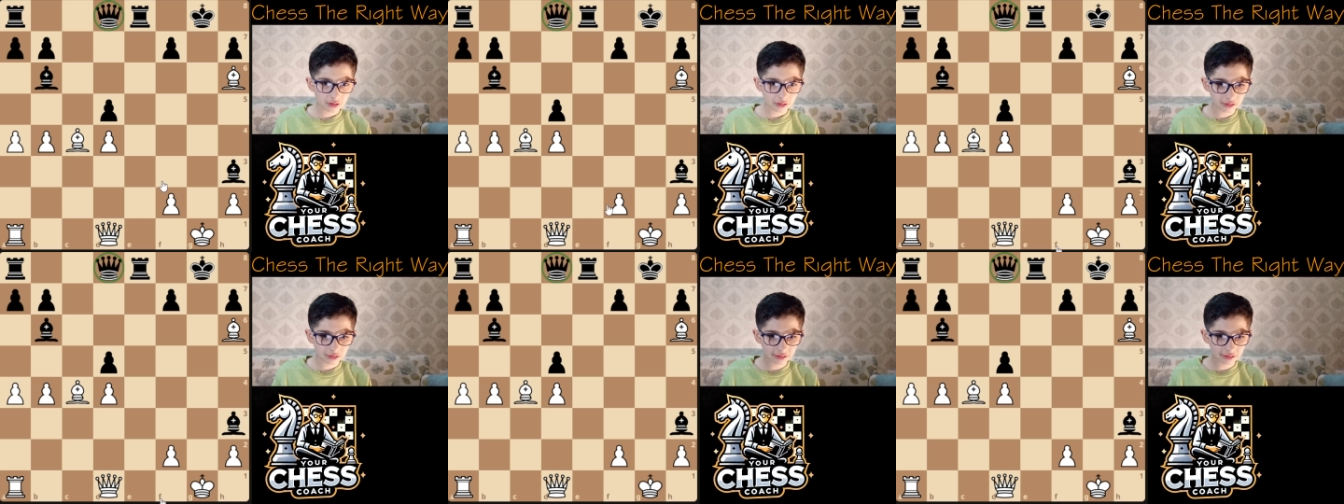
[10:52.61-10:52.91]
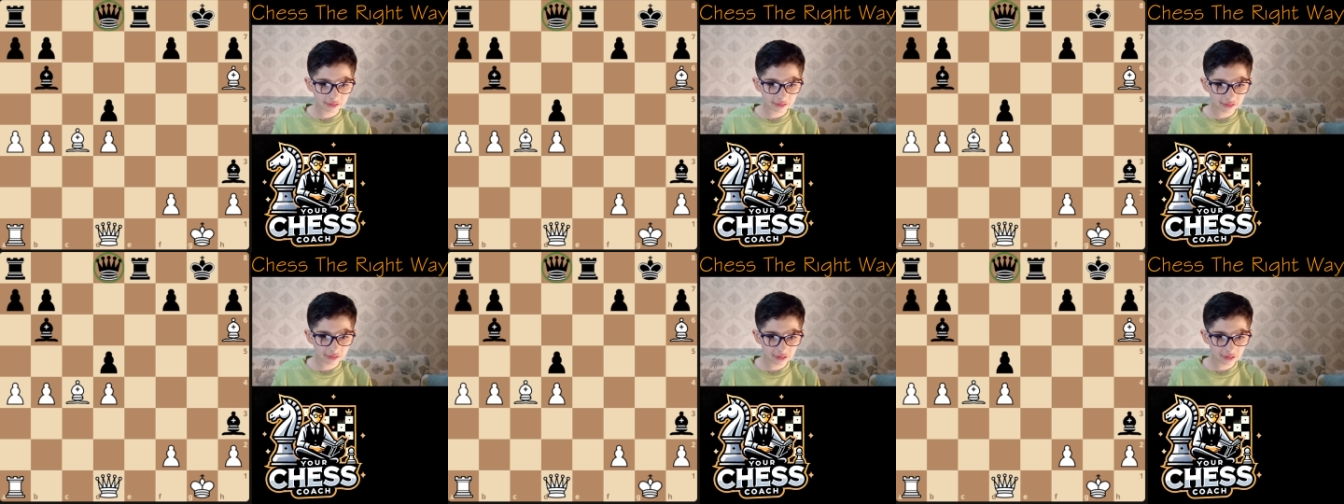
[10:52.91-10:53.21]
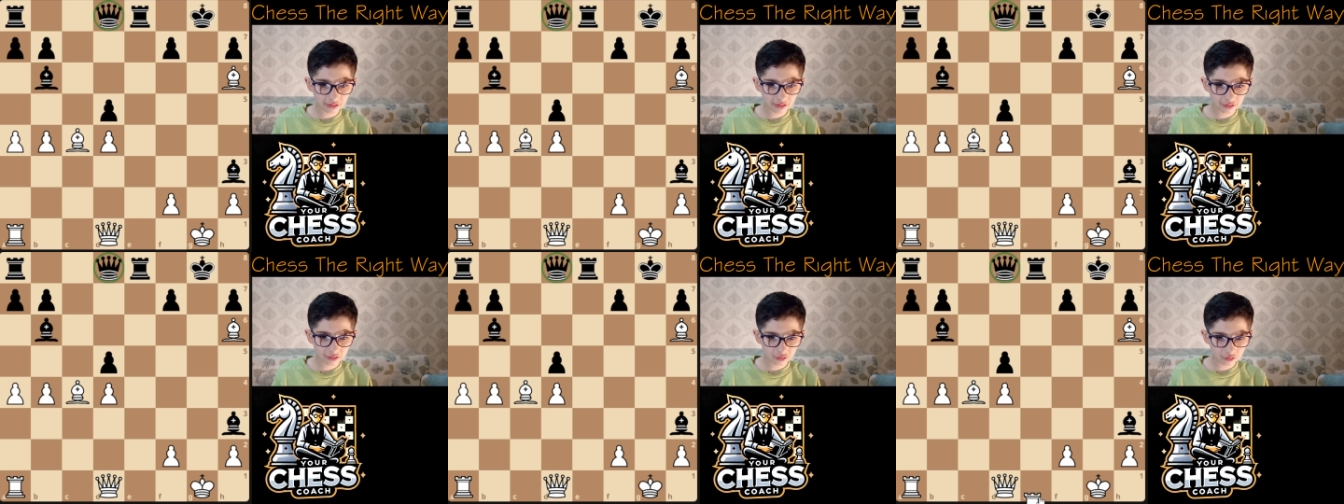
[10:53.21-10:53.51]

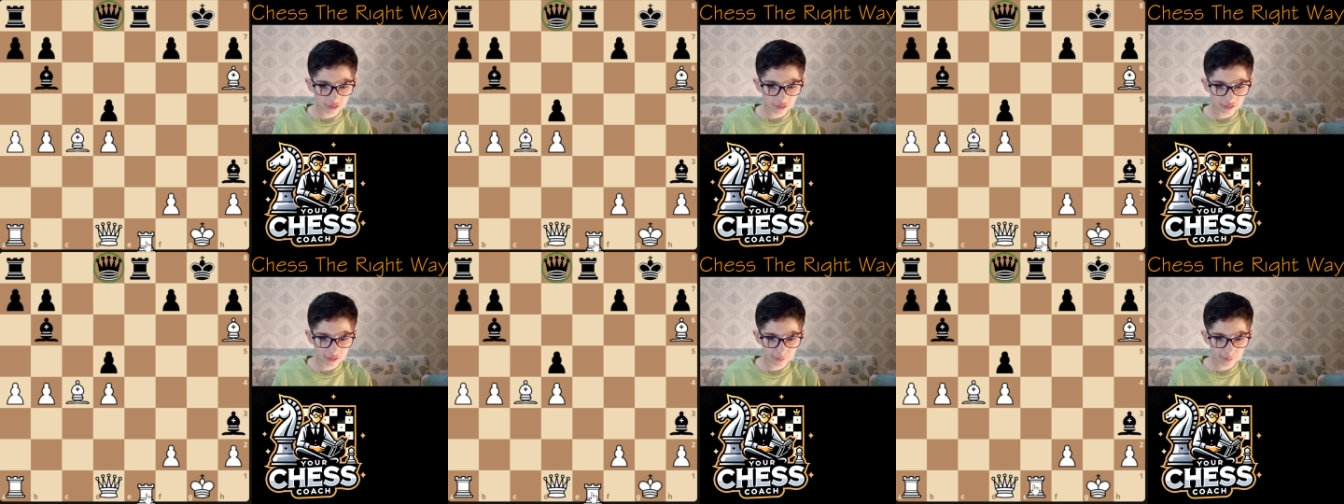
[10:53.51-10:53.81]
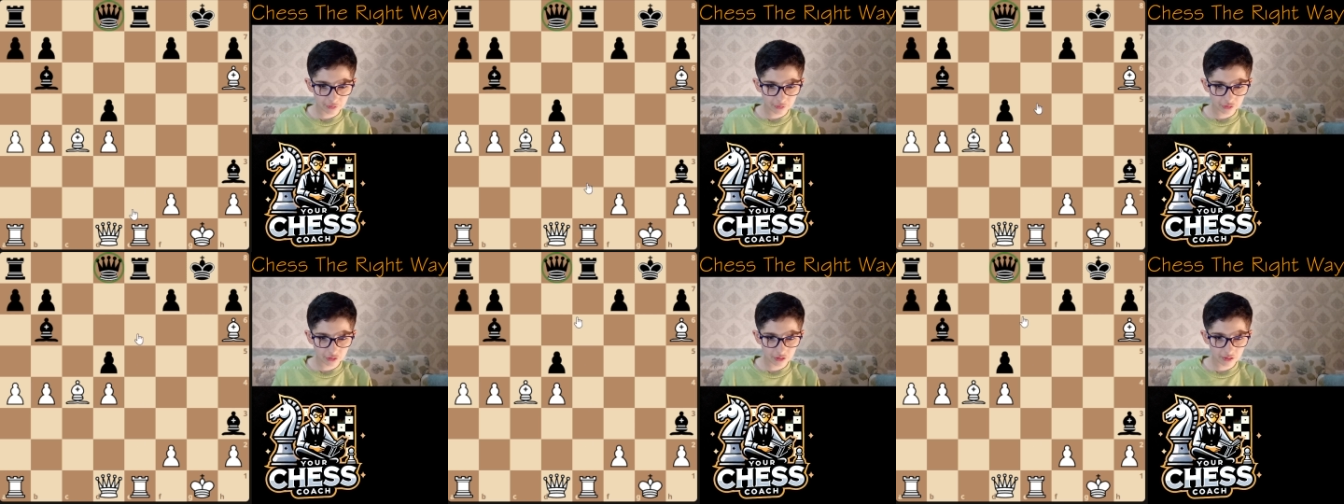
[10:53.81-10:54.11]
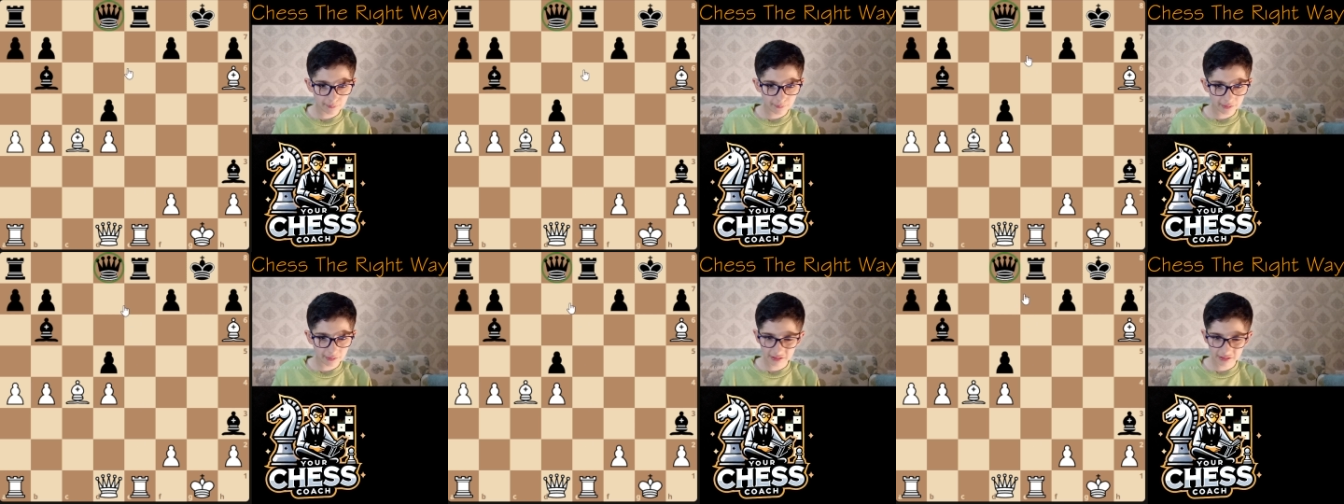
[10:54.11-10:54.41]
this was a
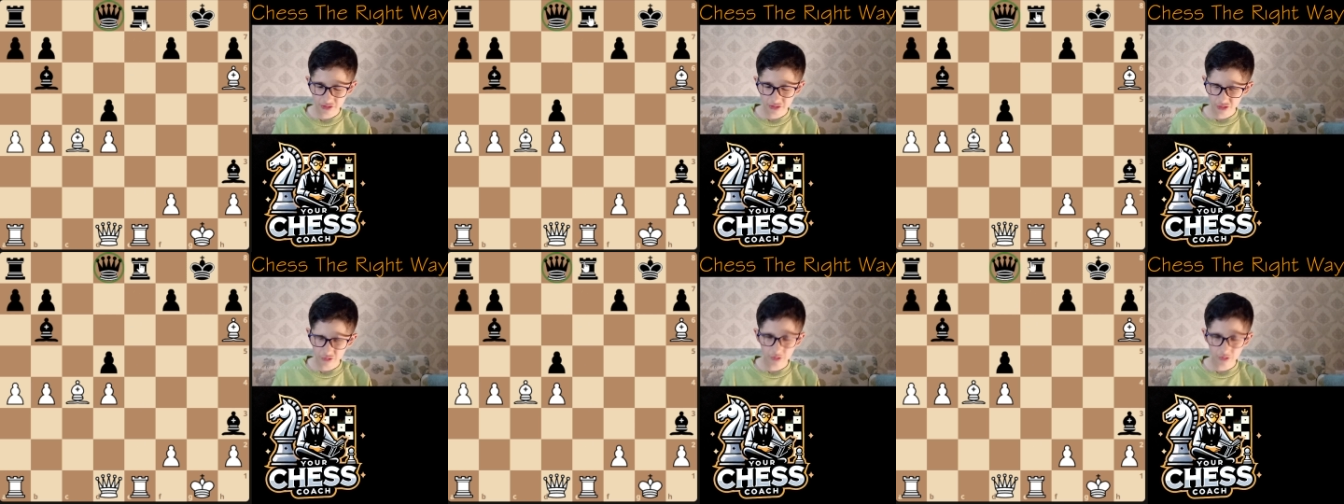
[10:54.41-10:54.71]
position